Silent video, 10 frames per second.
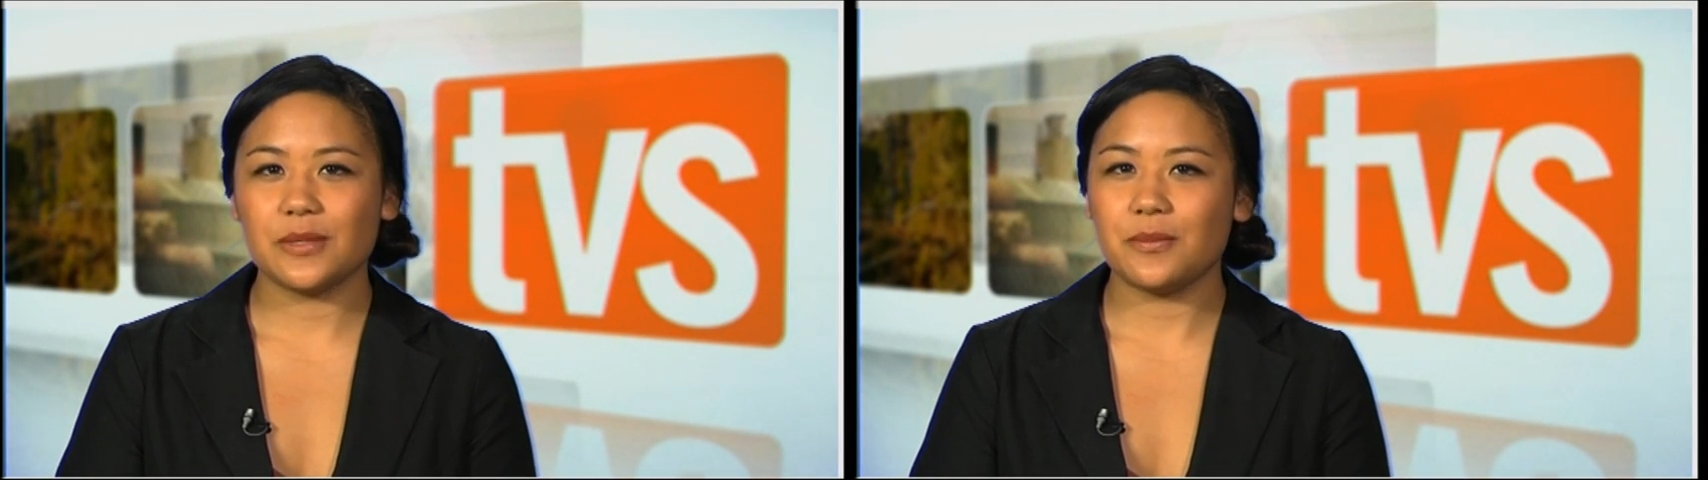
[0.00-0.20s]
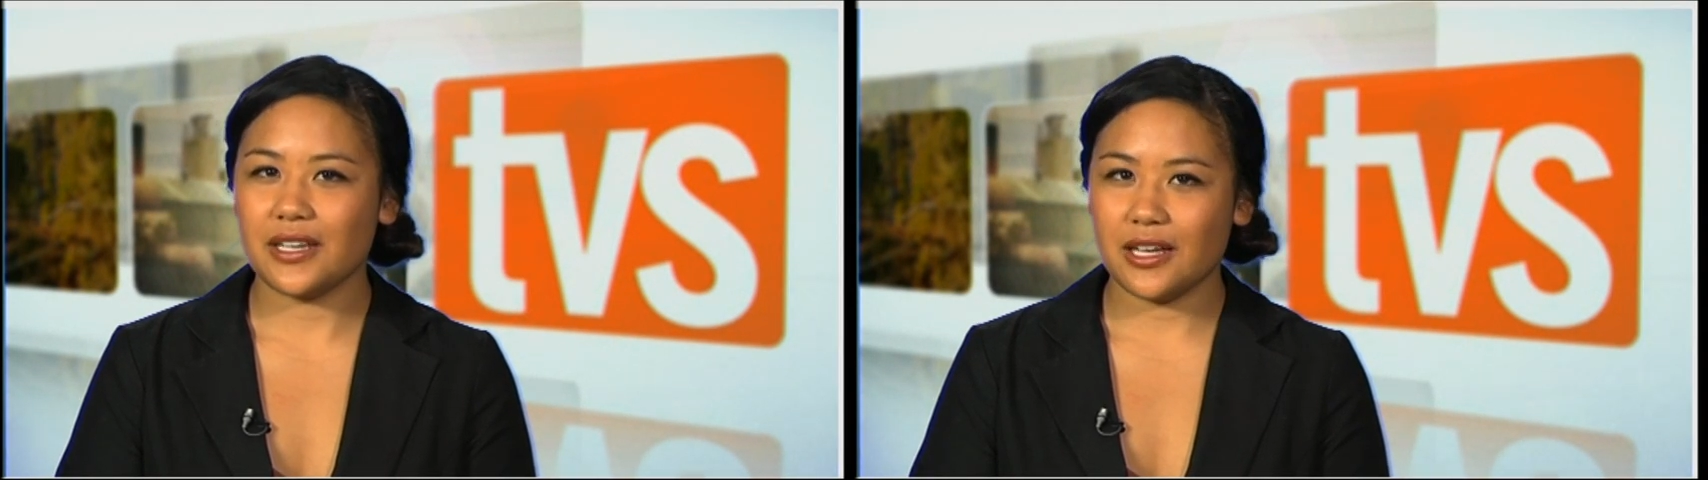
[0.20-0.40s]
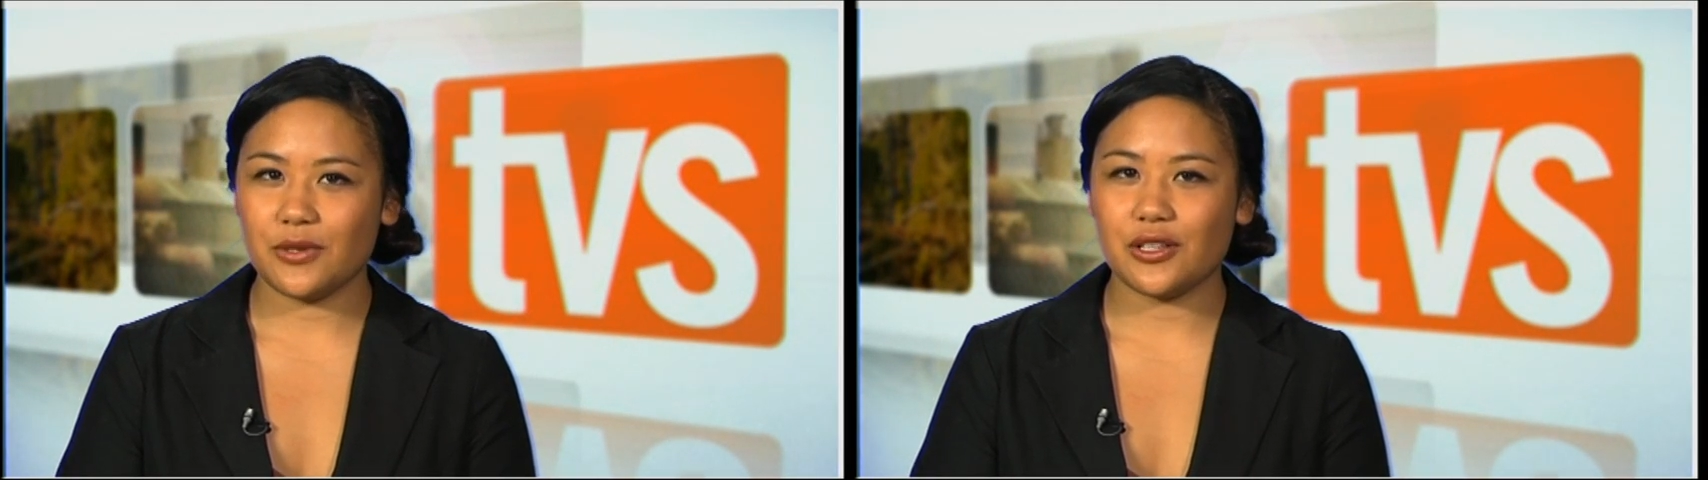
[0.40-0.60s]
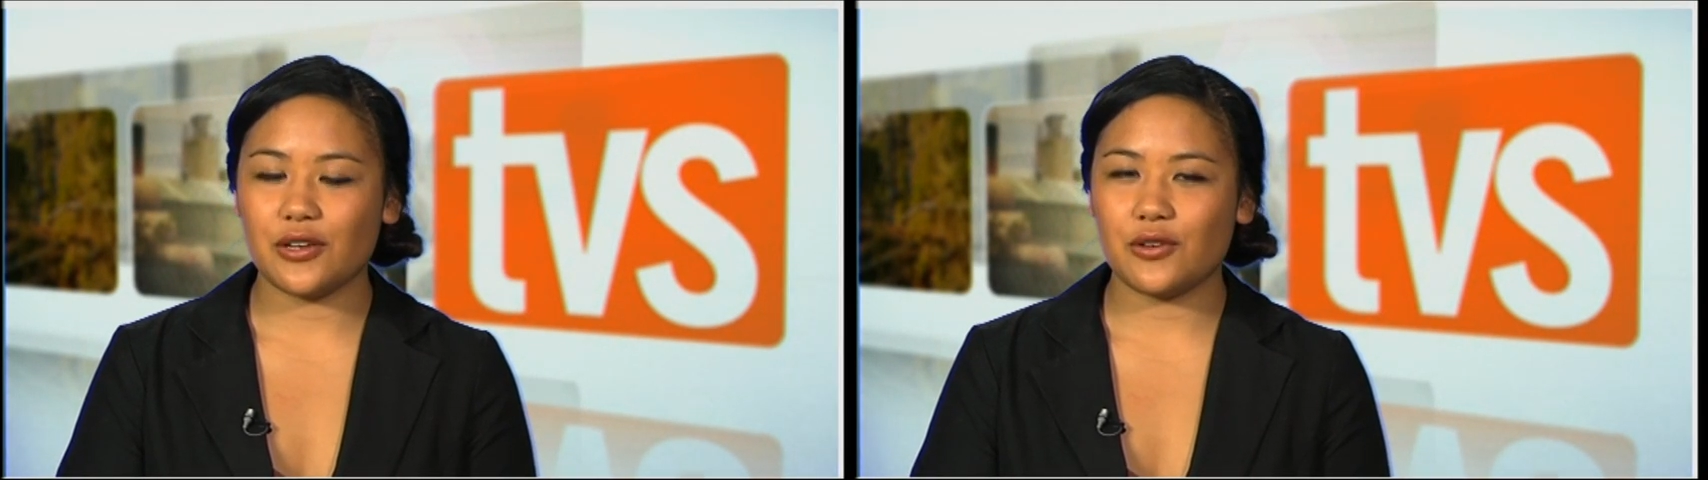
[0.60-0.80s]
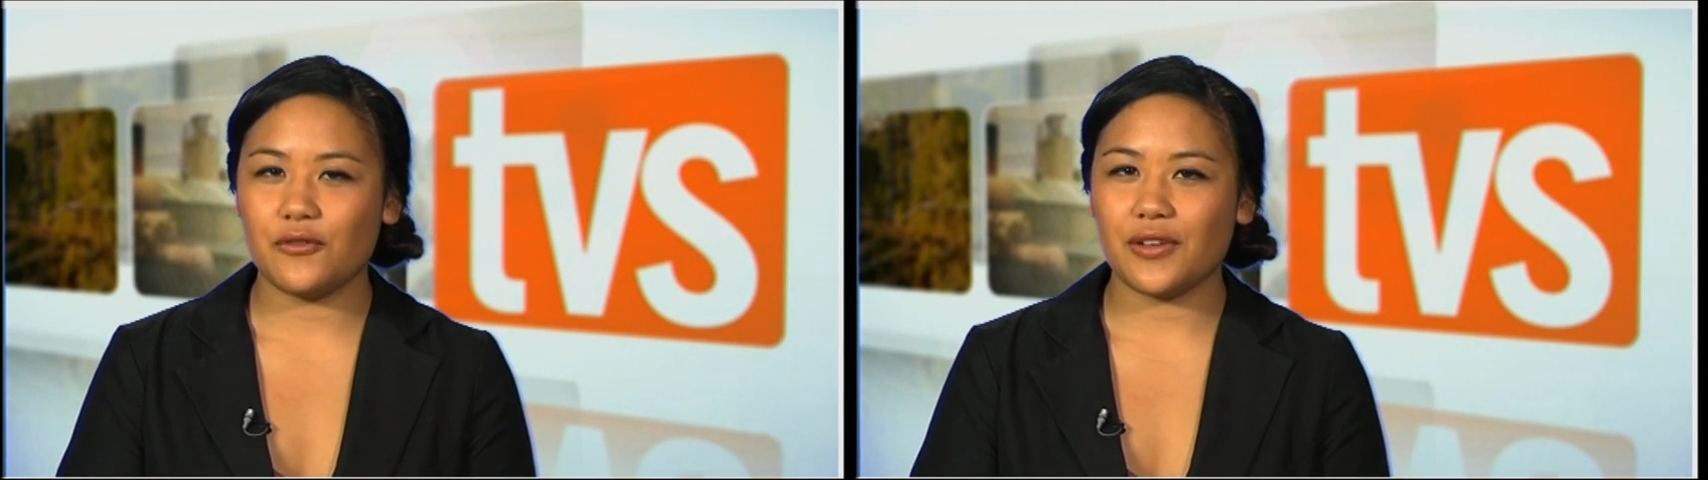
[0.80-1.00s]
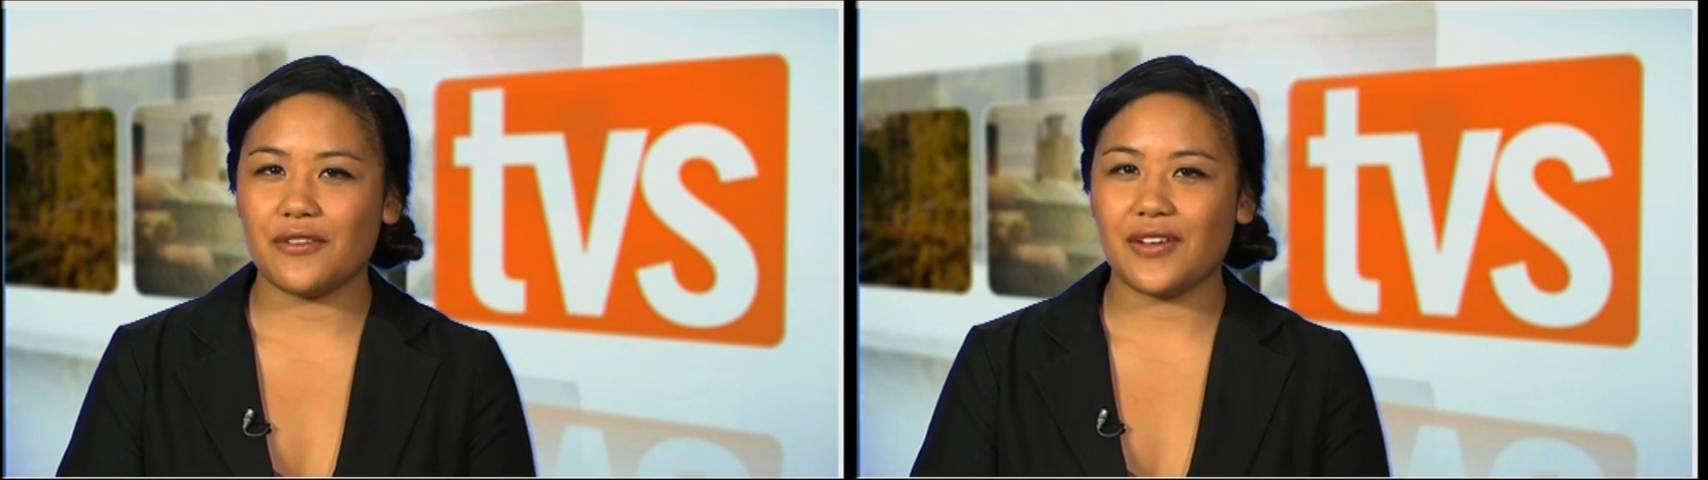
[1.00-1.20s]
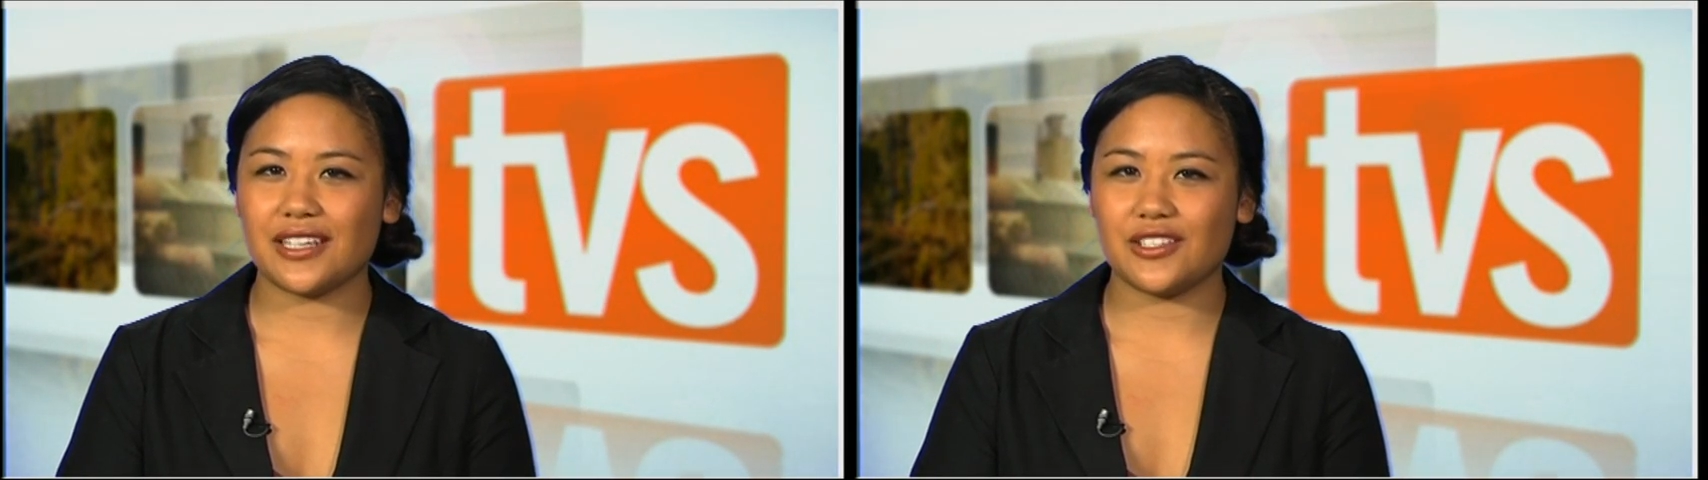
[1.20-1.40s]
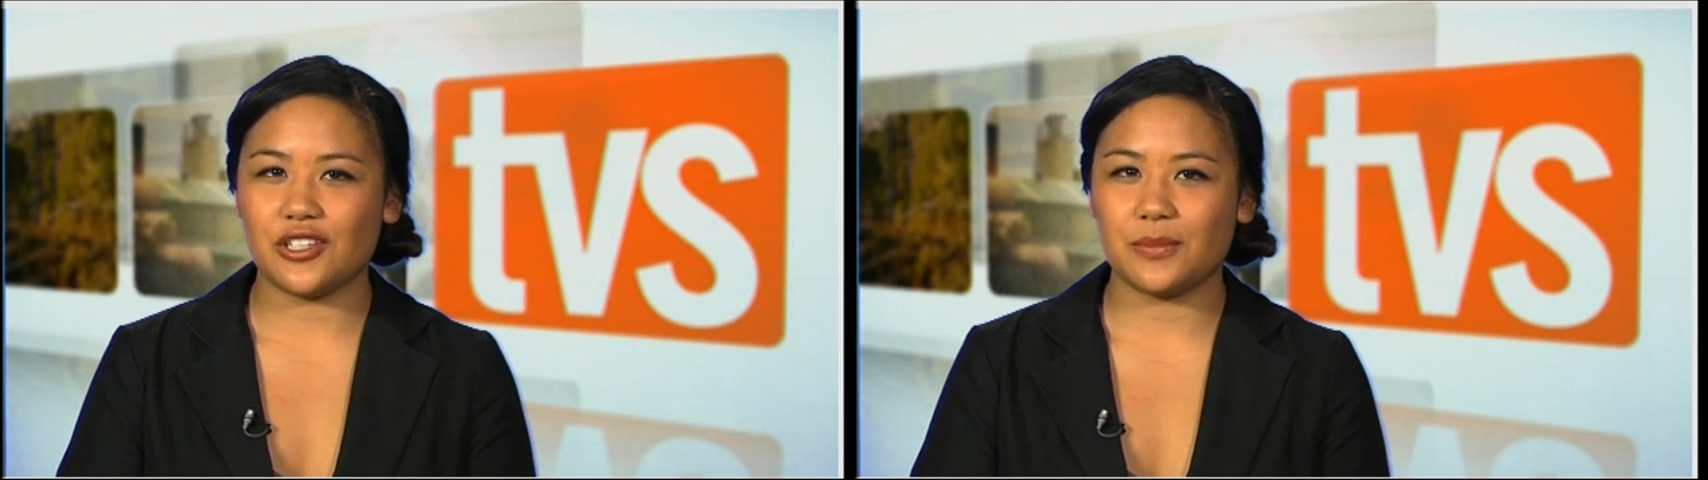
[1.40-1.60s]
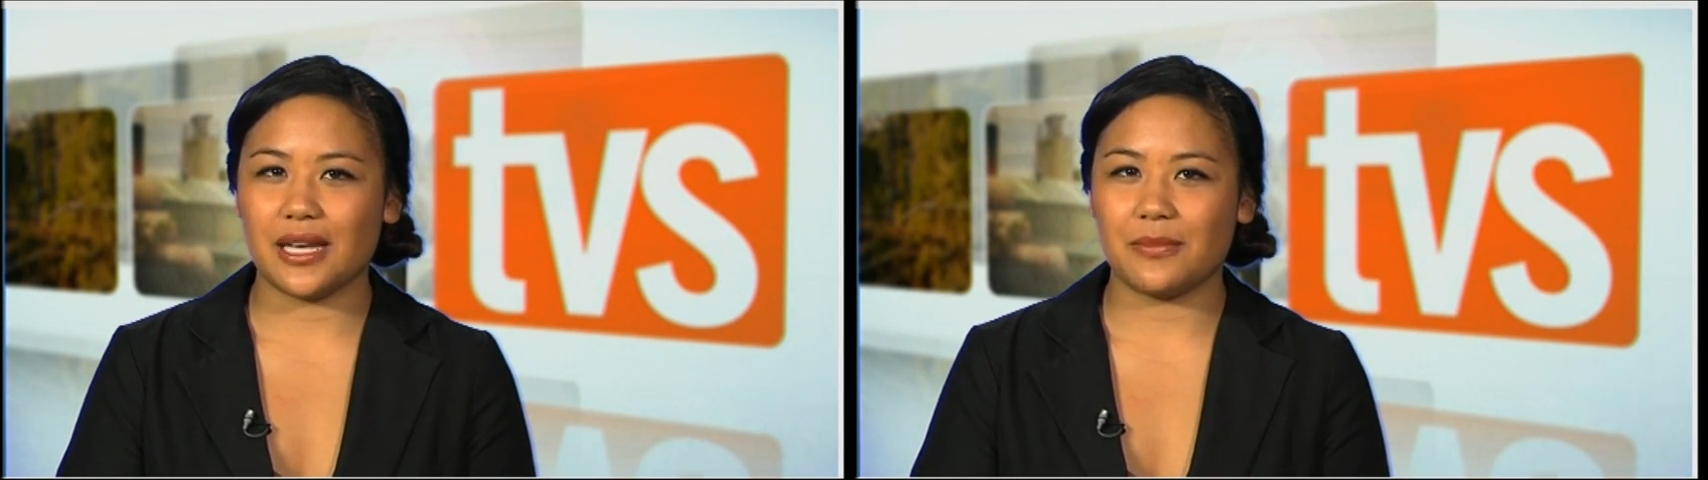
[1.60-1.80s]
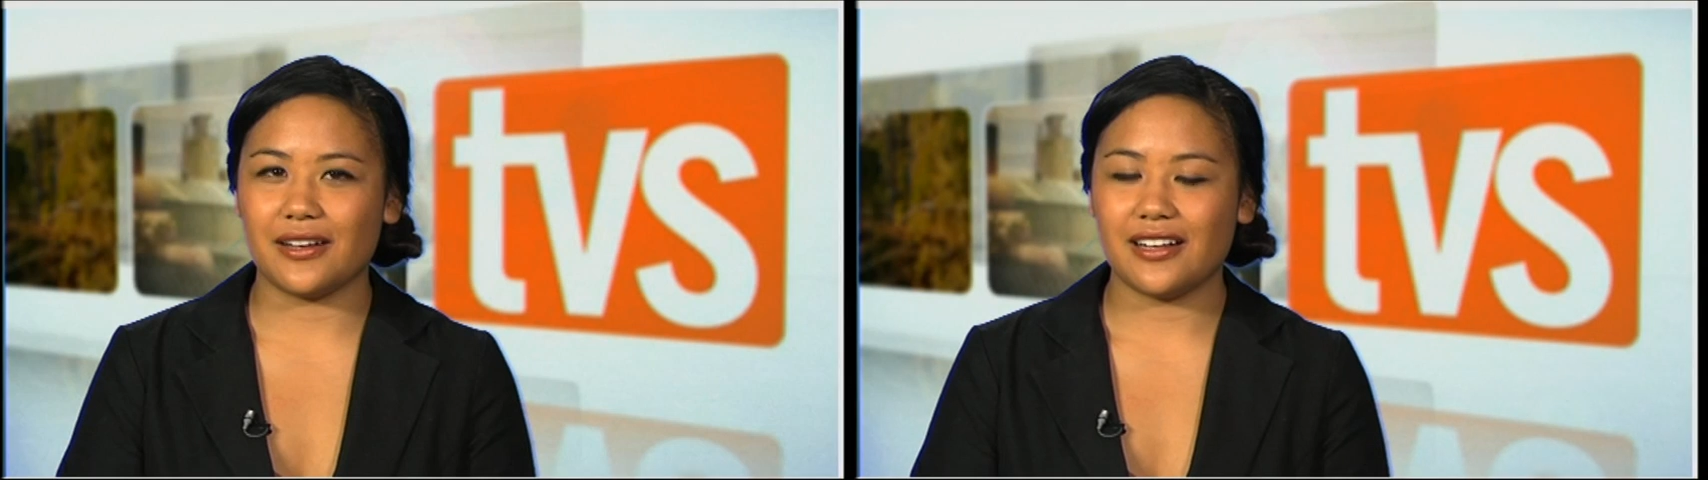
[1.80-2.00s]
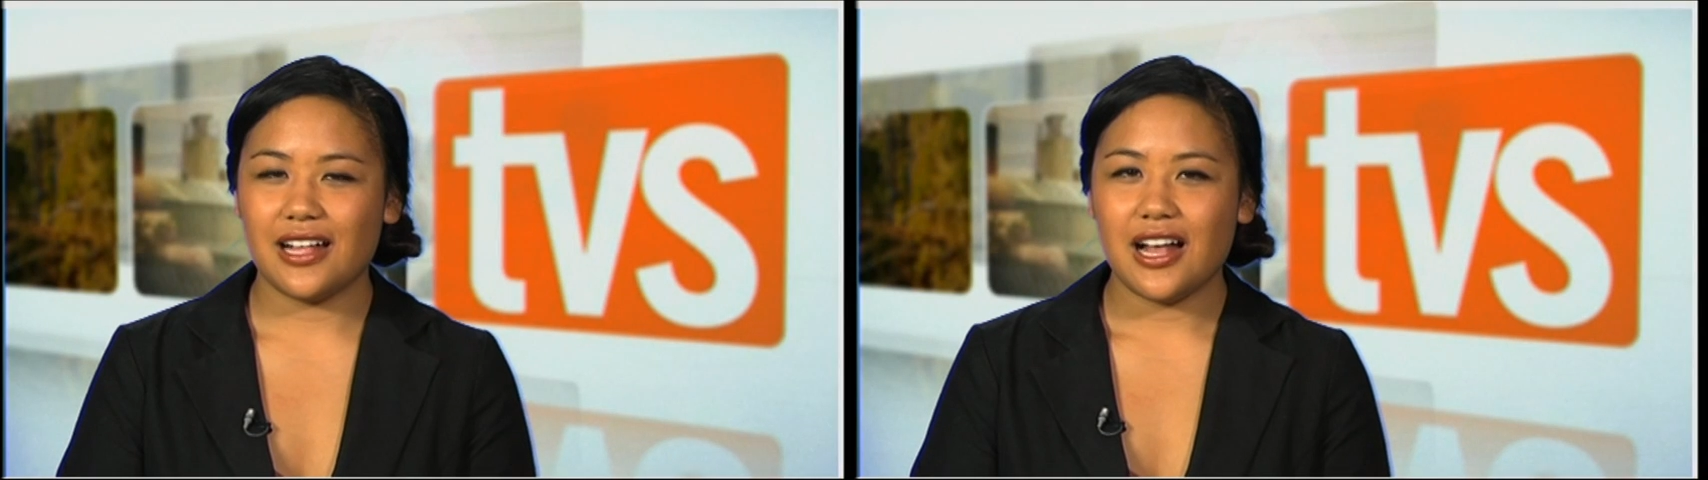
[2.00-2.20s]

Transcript: pick up your local Fairfax newspaper.